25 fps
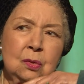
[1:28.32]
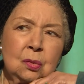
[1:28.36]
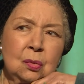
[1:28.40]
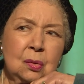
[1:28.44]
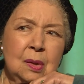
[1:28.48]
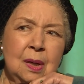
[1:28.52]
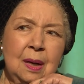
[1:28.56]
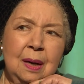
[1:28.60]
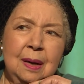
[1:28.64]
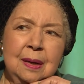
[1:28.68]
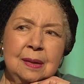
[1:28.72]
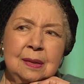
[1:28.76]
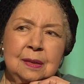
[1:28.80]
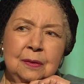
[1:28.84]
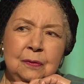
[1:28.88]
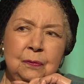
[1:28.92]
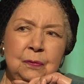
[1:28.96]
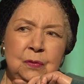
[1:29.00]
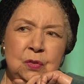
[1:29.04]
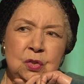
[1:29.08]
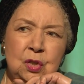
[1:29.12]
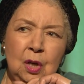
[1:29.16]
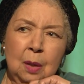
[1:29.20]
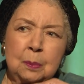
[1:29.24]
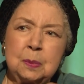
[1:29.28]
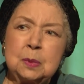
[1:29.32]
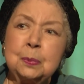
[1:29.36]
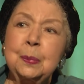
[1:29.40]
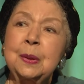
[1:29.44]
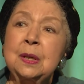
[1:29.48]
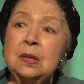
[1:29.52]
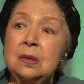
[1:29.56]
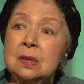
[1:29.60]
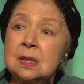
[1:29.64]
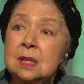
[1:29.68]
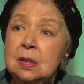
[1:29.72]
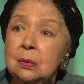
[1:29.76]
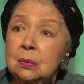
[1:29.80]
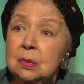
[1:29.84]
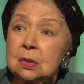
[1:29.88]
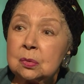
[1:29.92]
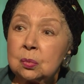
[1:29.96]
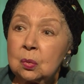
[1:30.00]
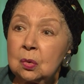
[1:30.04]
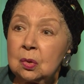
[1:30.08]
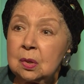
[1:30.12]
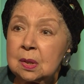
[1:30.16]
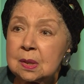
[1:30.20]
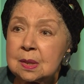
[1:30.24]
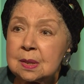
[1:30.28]
all kind of jobs because it was
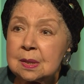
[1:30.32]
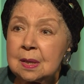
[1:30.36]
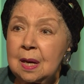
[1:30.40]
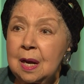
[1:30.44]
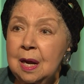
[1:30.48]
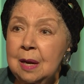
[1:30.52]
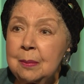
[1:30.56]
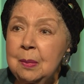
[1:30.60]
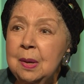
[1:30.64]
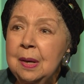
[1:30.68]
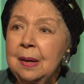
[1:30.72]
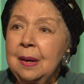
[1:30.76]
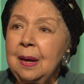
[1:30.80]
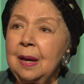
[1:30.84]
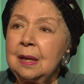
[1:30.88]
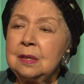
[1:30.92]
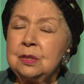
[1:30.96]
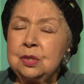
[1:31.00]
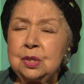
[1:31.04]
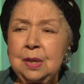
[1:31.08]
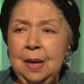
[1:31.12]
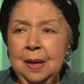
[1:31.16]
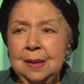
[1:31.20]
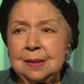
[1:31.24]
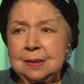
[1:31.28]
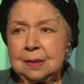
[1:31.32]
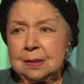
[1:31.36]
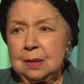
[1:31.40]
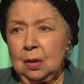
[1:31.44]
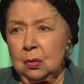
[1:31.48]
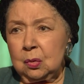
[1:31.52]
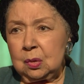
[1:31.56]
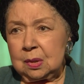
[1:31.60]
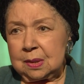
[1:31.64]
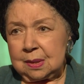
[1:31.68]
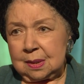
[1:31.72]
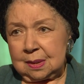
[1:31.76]
wartime, and she had an older